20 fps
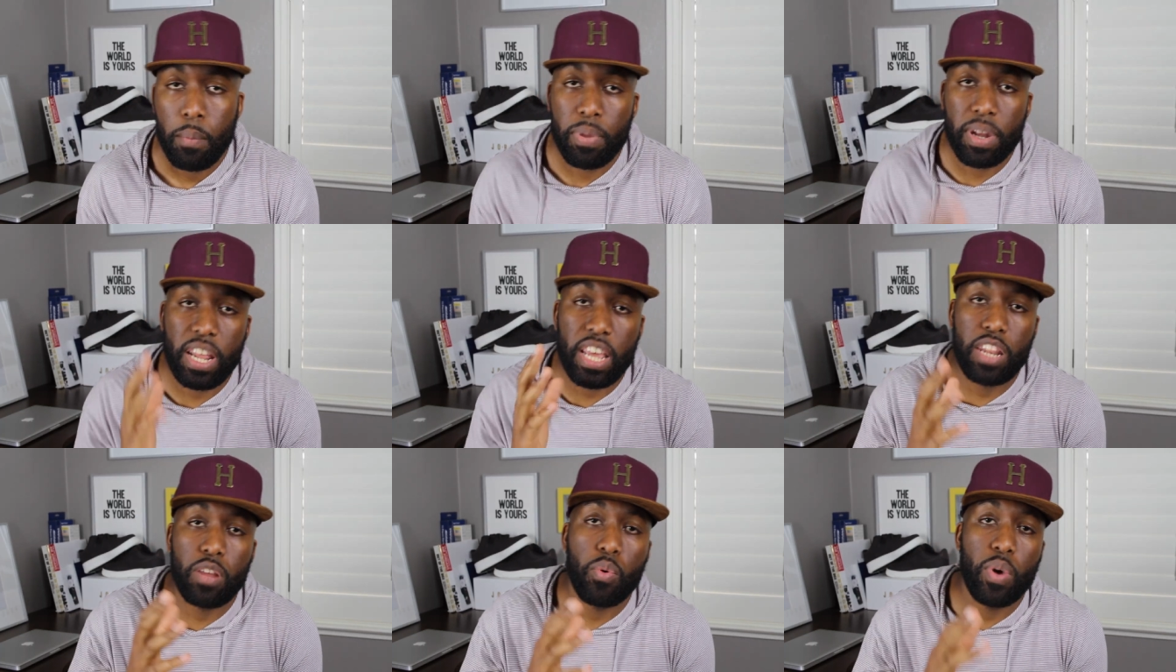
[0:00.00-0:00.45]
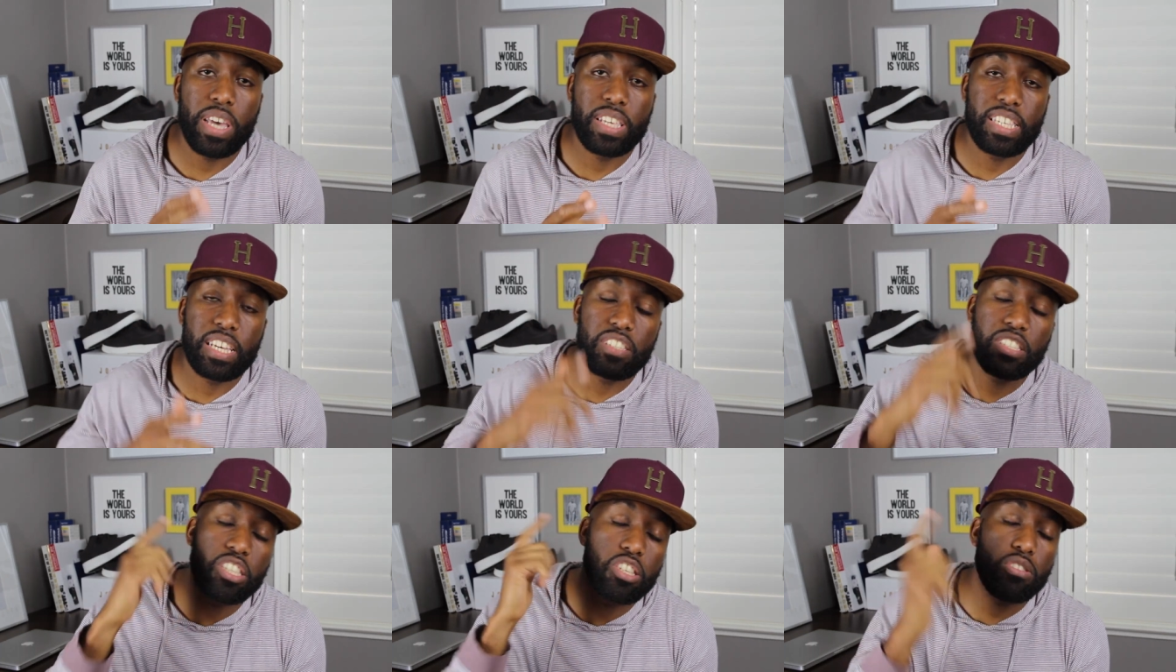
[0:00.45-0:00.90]
But
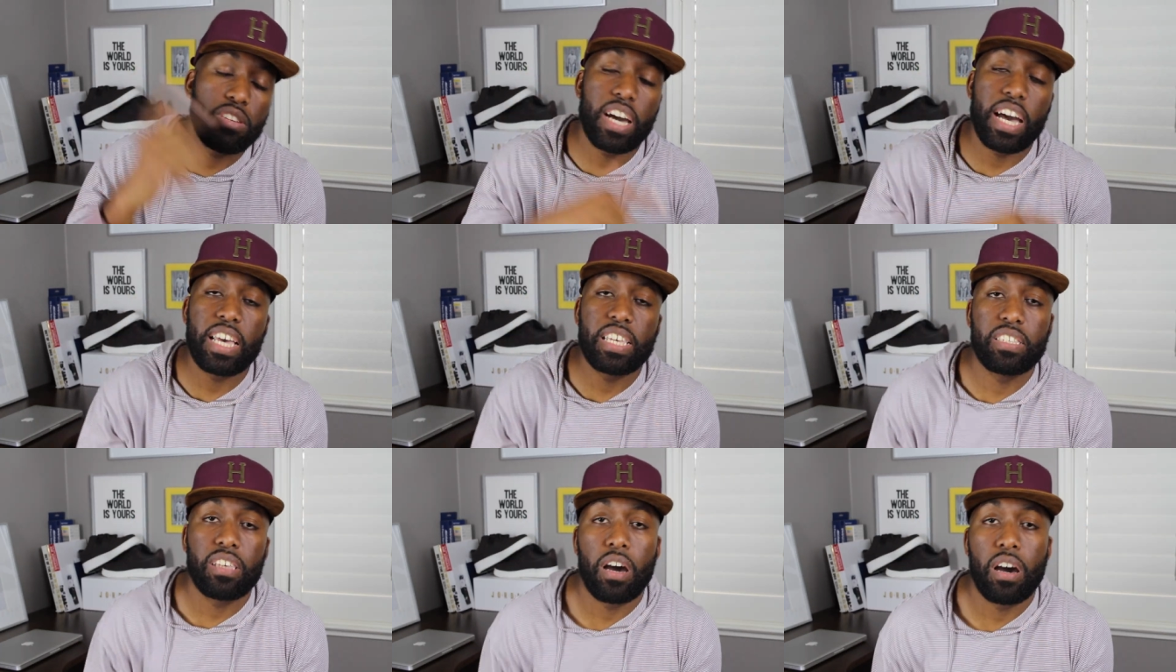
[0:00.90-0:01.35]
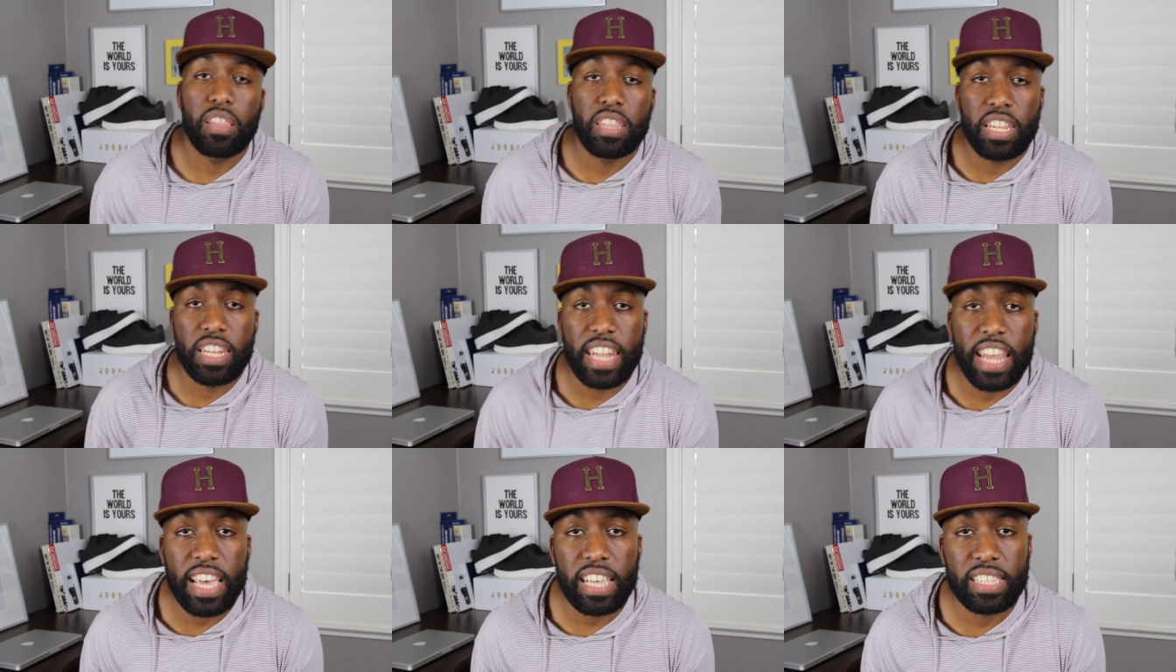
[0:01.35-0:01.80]
anyways, I'll see you guys on
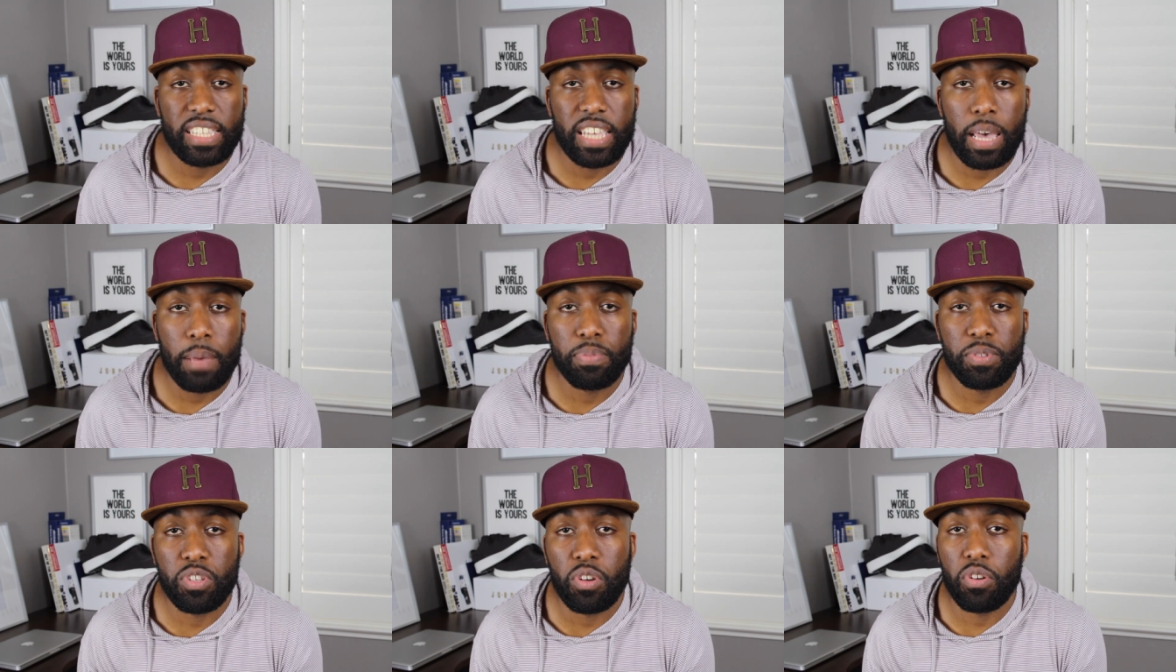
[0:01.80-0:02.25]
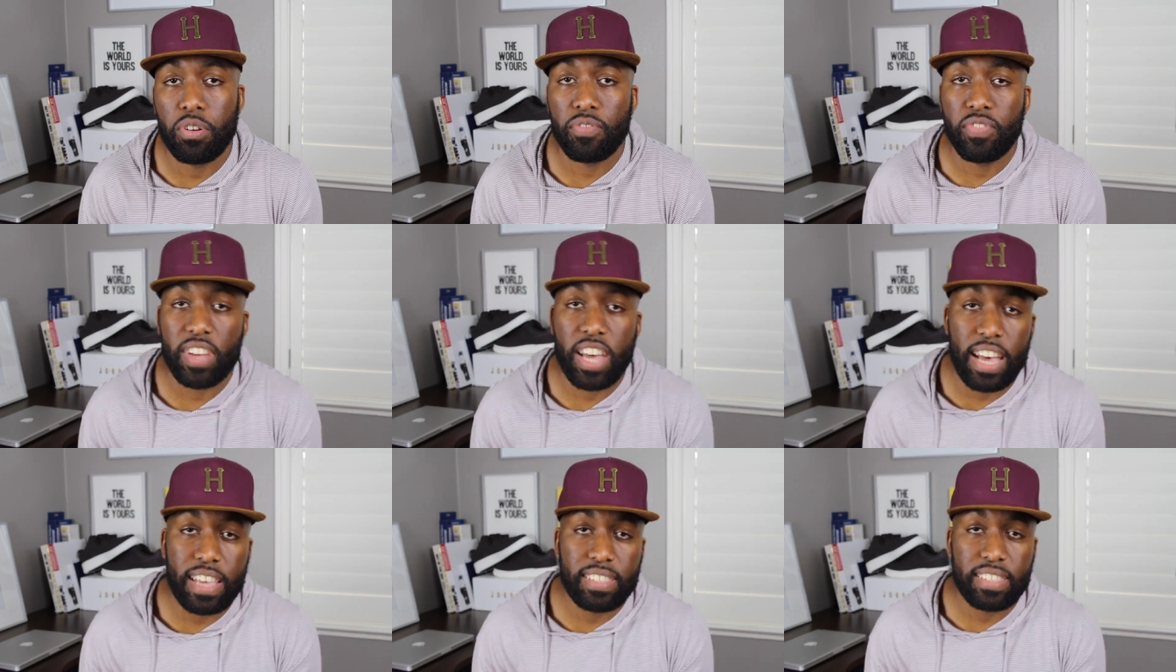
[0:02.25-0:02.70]
the next episode
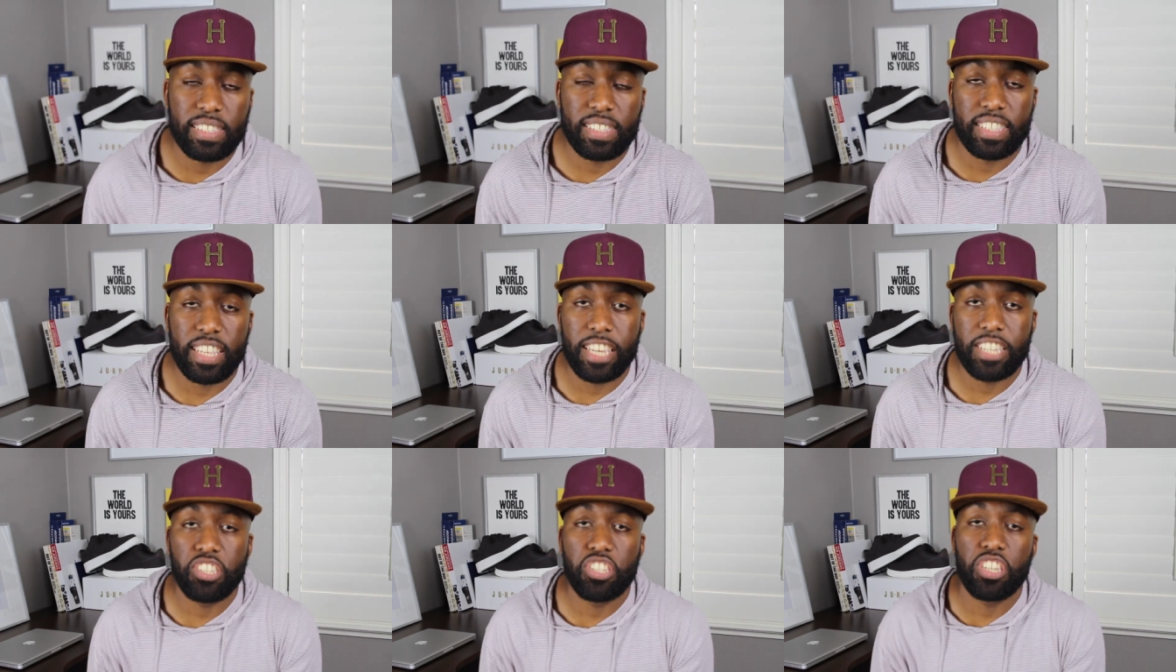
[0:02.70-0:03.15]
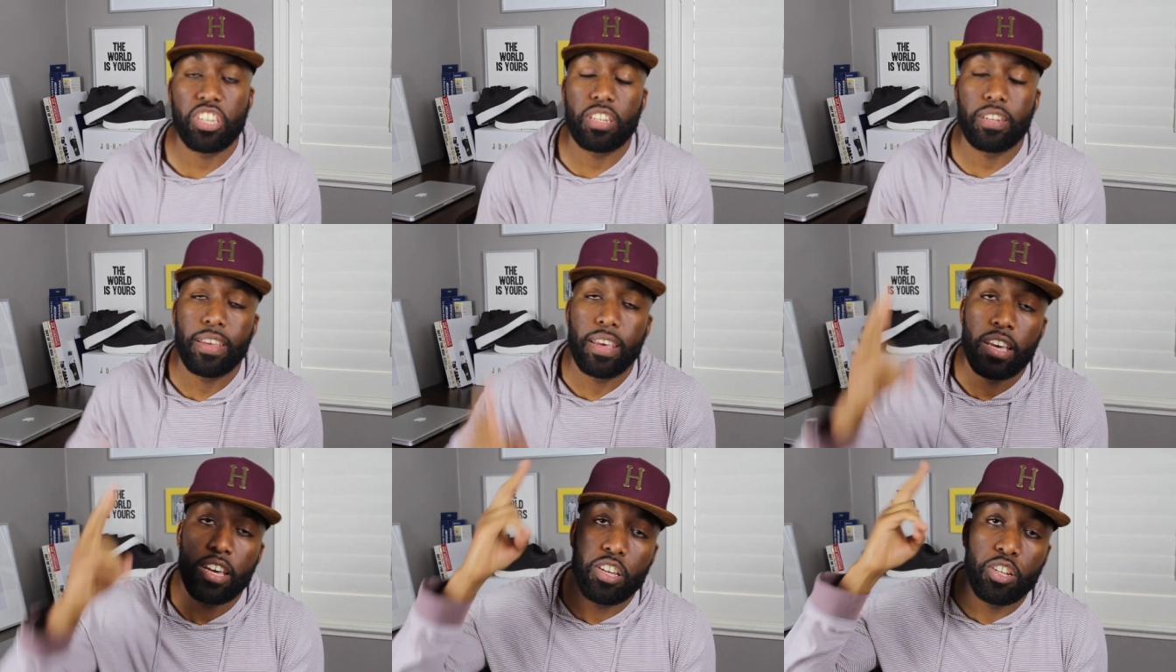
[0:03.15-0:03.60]
of Casa
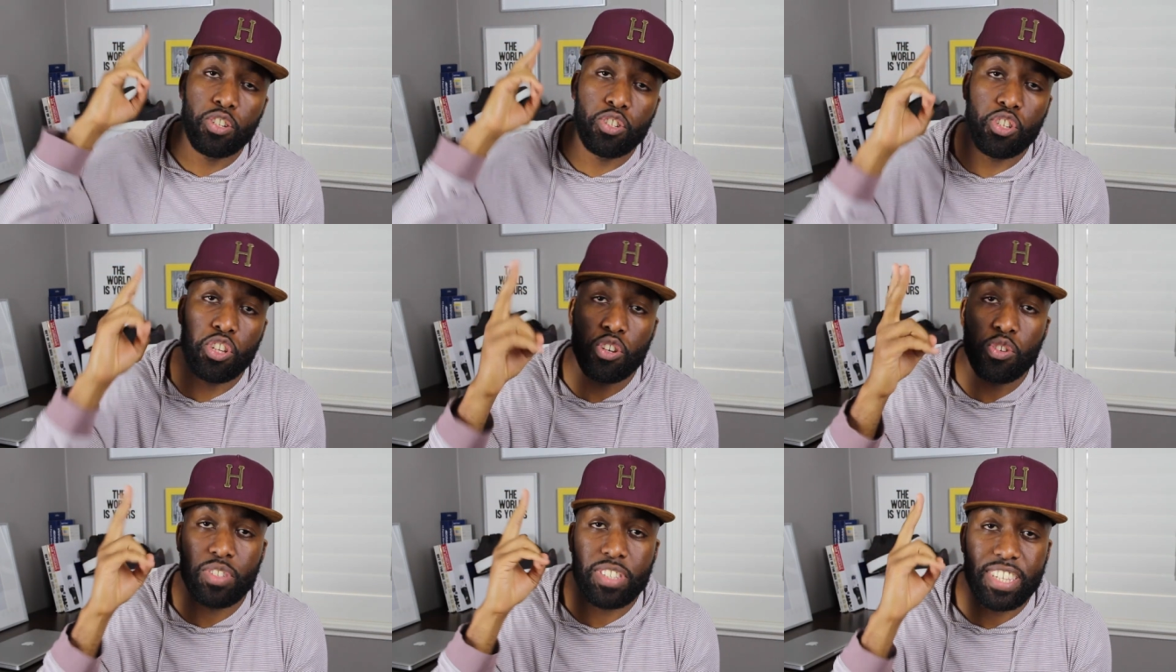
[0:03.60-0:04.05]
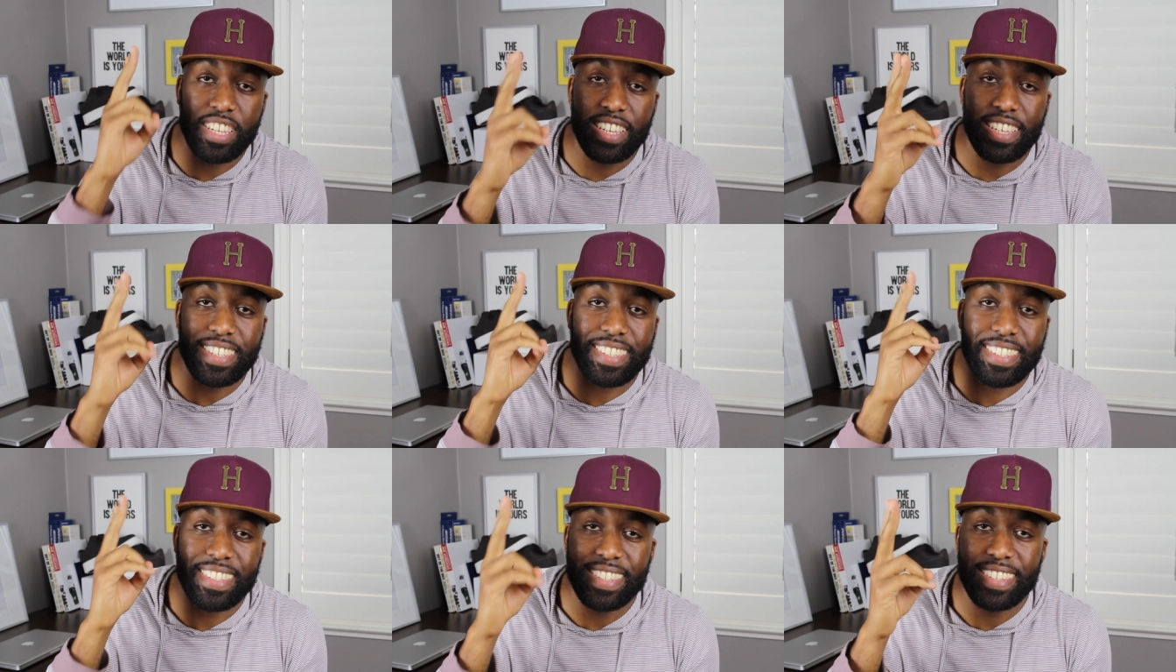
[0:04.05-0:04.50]
Station.
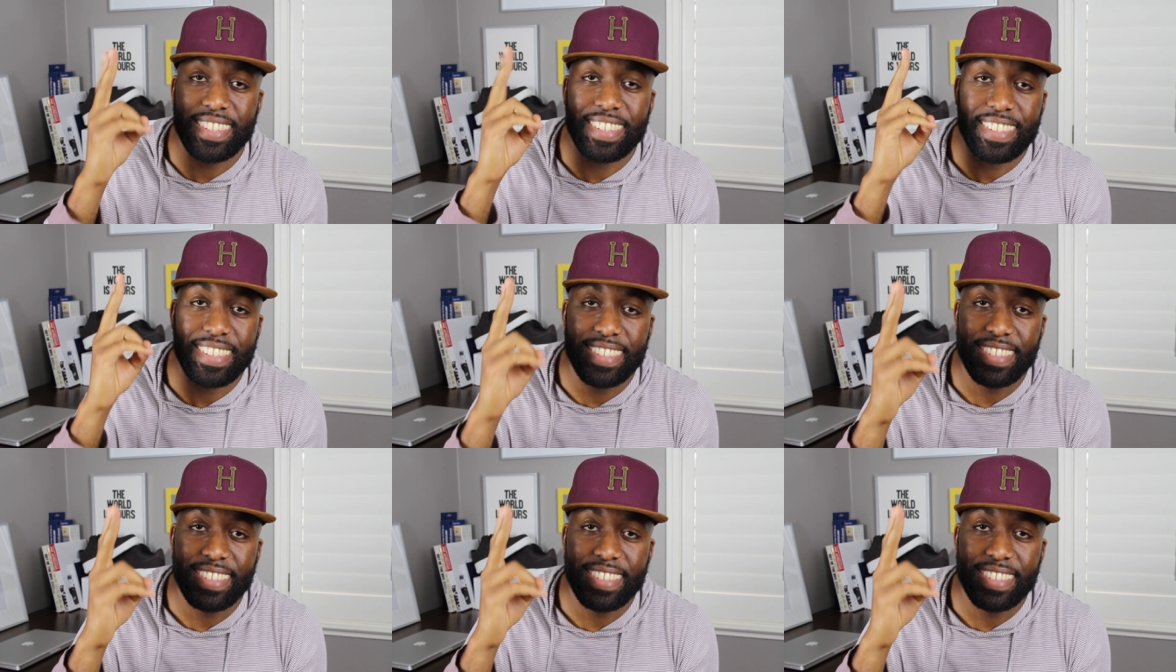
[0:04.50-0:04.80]
Deuces.